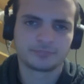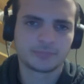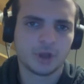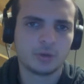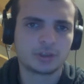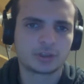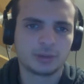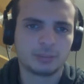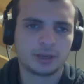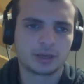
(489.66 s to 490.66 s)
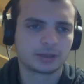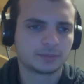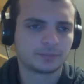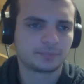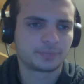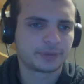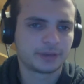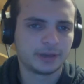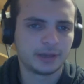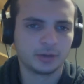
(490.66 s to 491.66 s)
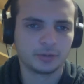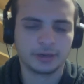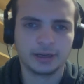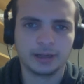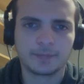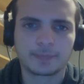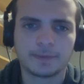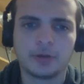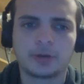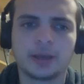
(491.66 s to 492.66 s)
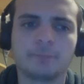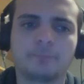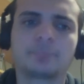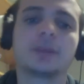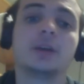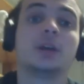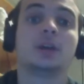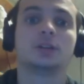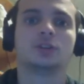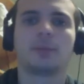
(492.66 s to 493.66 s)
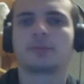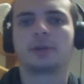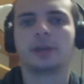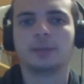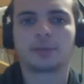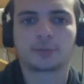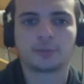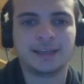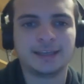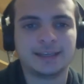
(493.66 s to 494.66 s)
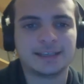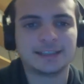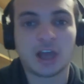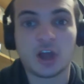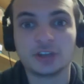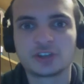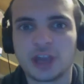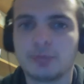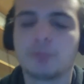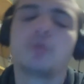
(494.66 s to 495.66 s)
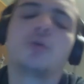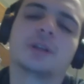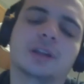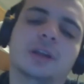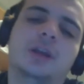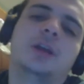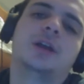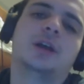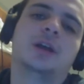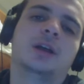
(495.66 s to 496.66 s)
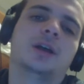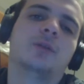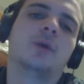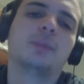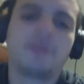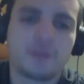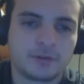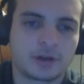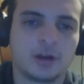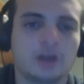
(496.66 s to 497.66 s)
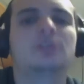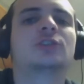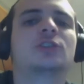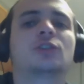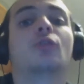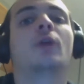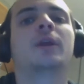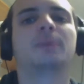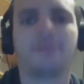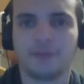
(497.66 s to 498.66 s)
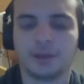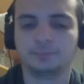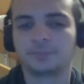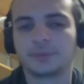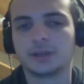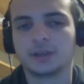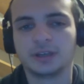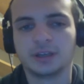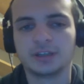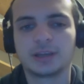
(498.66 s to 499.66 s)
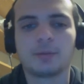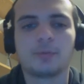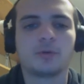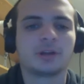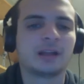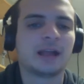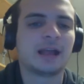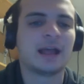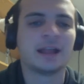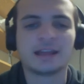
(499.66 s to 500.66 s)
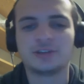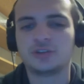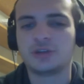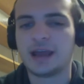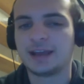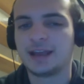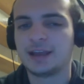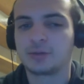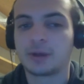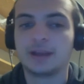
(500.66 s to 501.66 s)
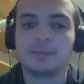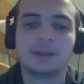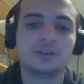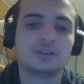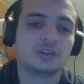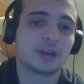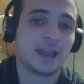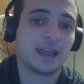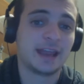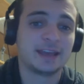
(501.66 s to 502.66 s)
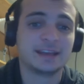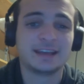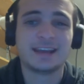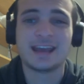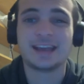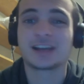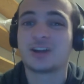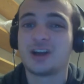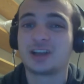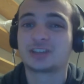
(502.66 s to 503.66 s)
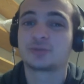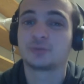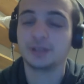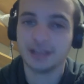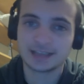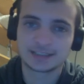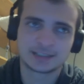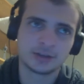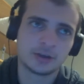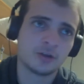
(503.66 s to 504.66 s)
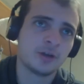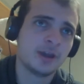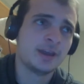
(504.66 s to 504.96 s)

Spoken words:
always a great pick in Arena. Okay, top 3. Number 3 is Unstable Portal. One of my favorite cards, just incredibly fun. Unstable Portal allows you to add a random minion to your hand, and it costs 3 less. So